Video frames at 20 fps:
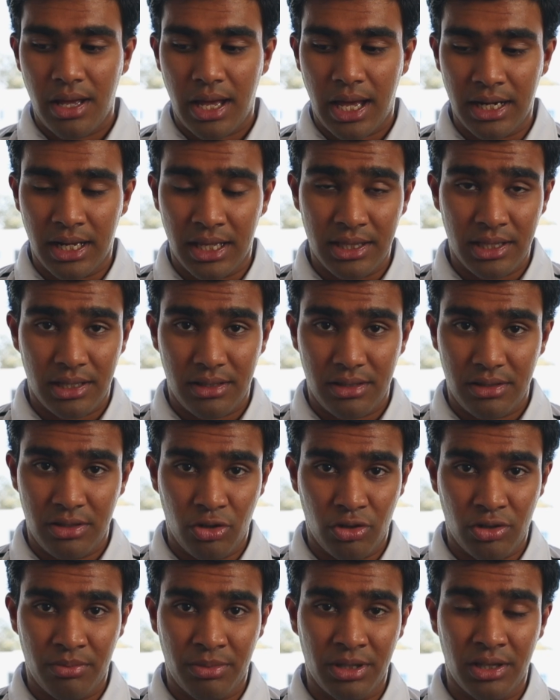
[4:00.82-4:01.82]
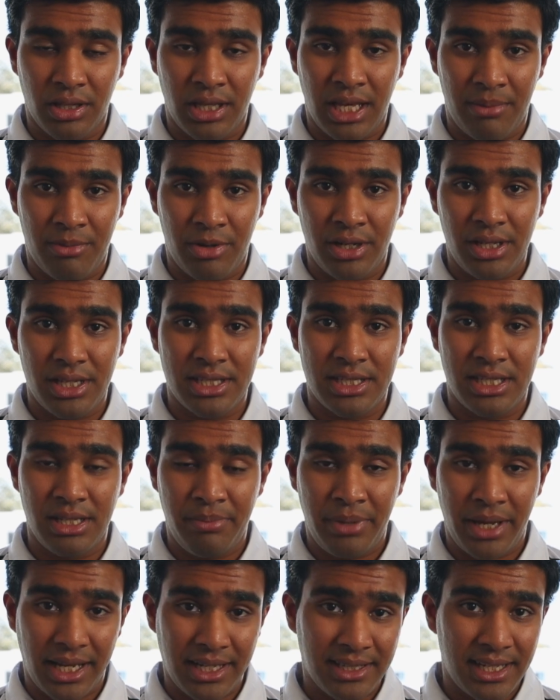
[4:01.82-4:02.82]
Another notable camera is the
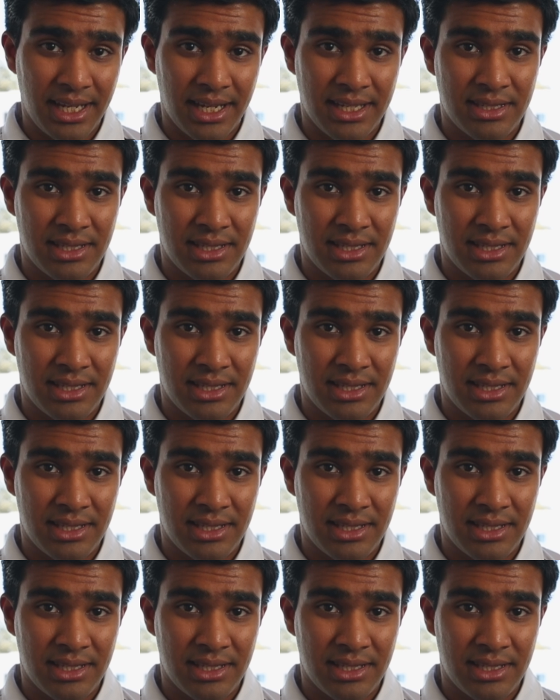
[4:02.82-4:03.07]
Pentax